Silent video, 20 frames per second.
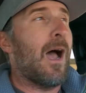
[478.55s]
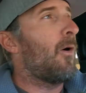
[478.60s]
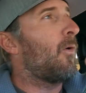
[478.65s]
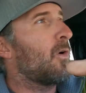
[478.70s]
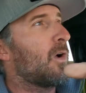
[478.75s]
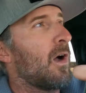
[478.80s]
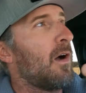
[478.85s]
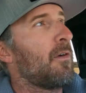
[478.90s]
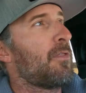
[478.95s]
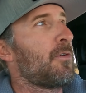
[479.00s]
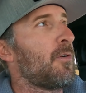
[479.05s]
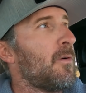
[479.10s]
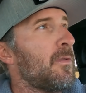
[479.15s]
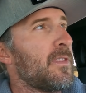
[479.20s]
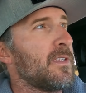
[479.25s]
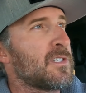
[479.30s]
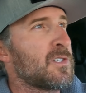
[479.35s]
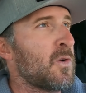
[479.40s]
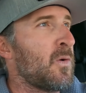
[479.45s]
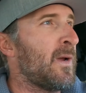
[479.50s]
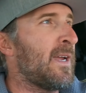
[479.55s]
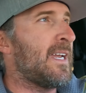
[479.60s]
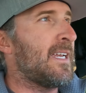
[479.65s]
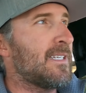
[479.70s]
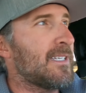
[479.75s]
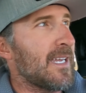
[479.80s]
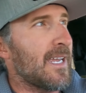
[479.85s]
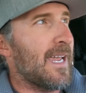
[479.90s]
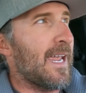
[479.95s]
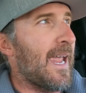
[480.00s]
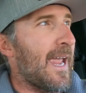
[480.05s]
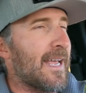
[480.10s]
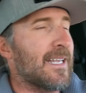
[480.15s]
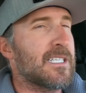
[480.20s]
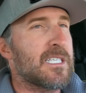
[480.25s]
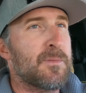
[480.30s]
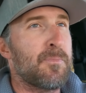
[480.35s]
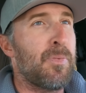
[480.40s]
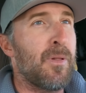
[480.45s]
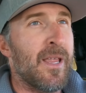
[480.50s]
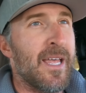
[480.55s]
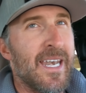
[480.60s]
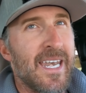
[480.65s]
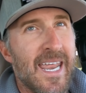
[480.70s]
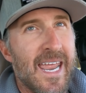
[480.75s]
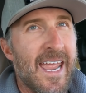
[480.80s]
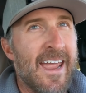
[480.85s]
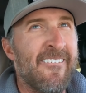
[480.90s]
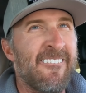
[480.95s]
I will go through with the squeeze and split